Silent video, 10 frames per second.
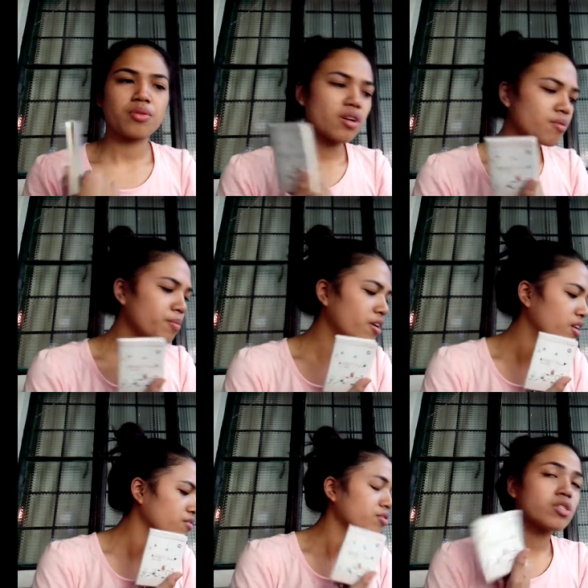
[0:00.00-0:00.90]
where I
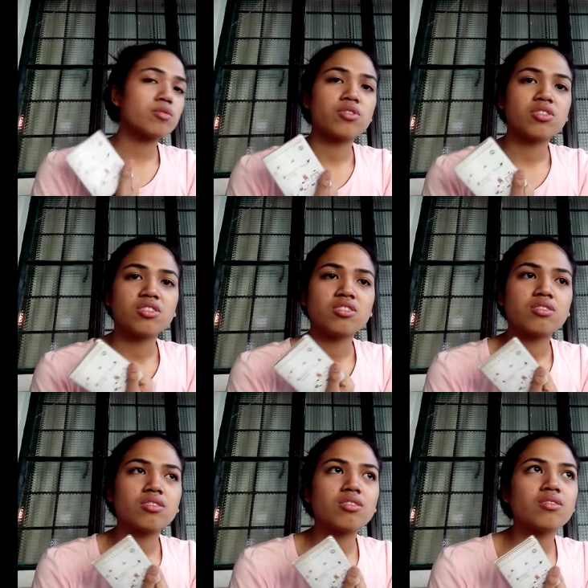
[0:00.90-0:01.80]
bought it from
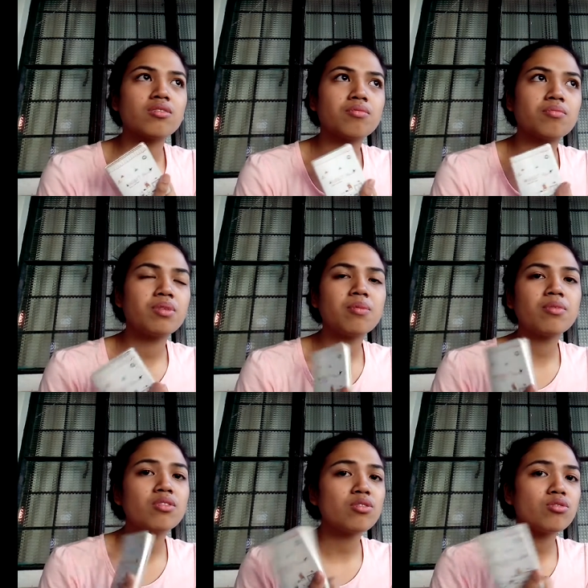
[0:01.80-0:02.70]
Expressions.
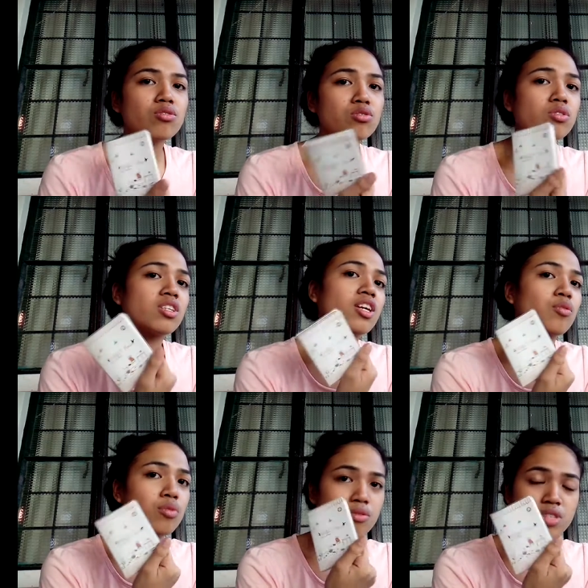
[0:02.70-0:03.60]
People don't usually
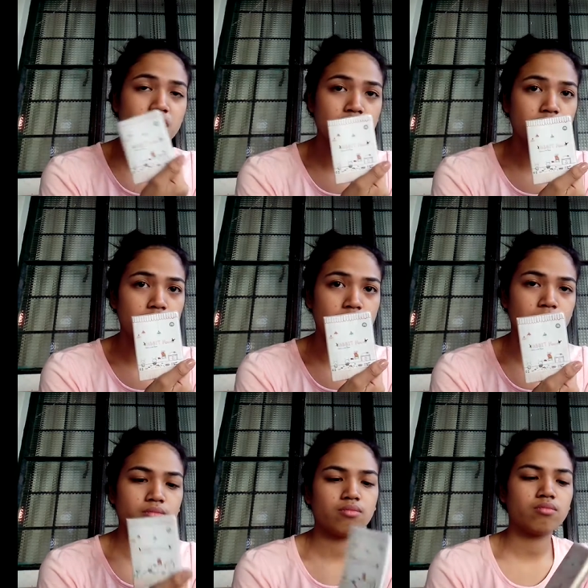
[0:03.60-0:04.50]
get one of these,
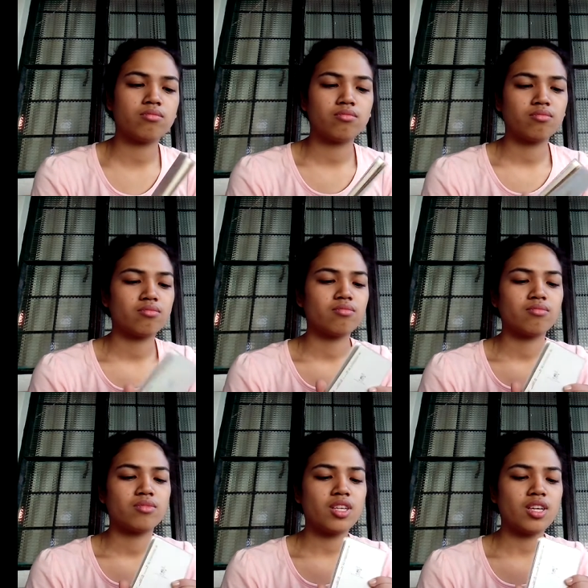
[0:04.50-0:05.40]

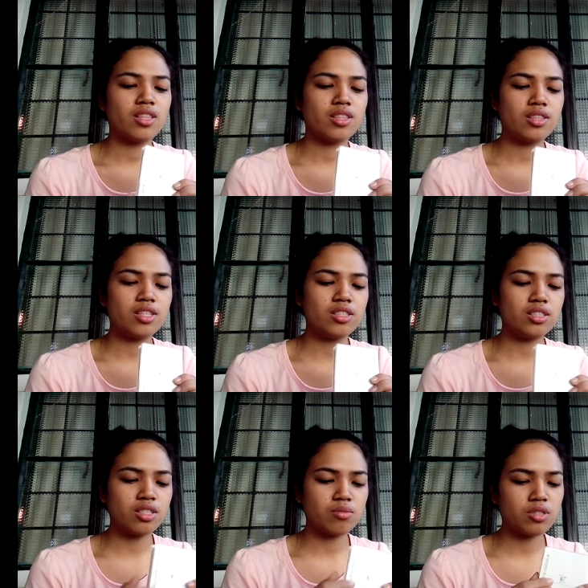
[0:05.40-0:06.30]
and this
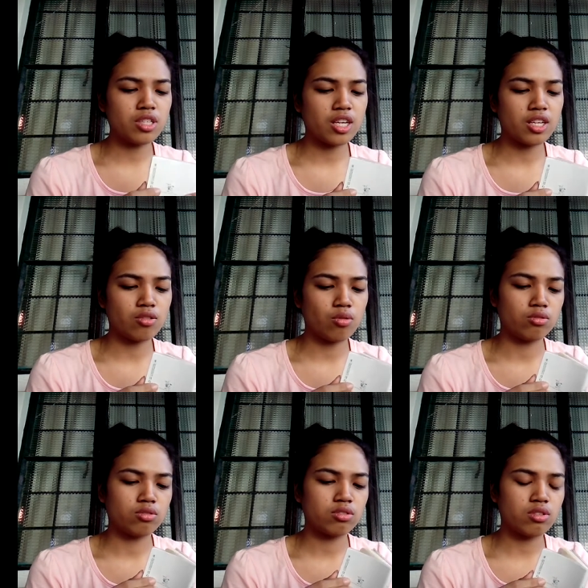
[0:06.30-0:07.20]
seems like an
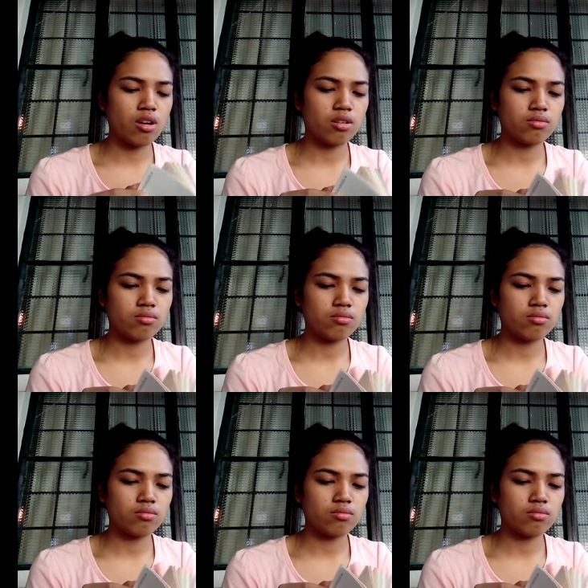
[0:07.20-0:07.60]
old stock.